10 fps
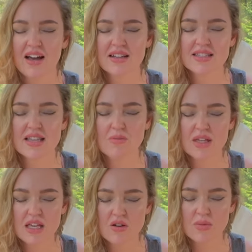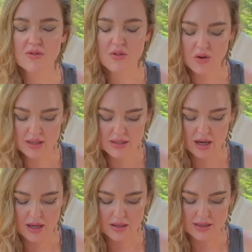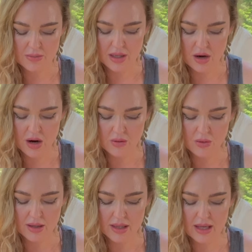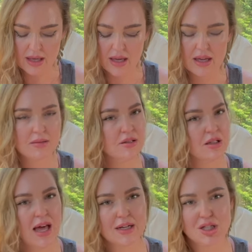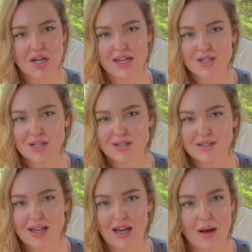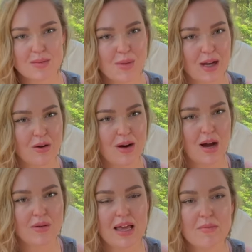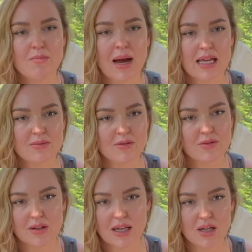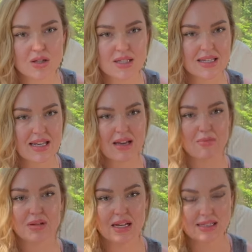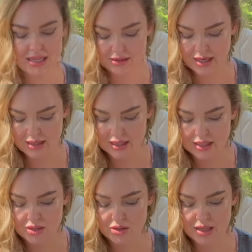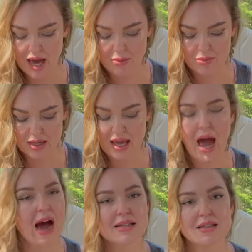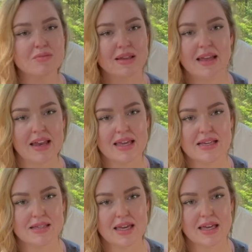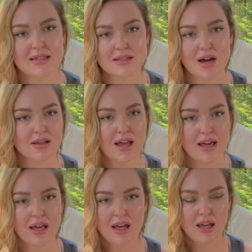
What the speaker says: something you've been focused on, something hardworking, luck changes, it comes back around. It might even feel like you're just getting a blessing landing in your lap, but it hasn't been that easy. It's not like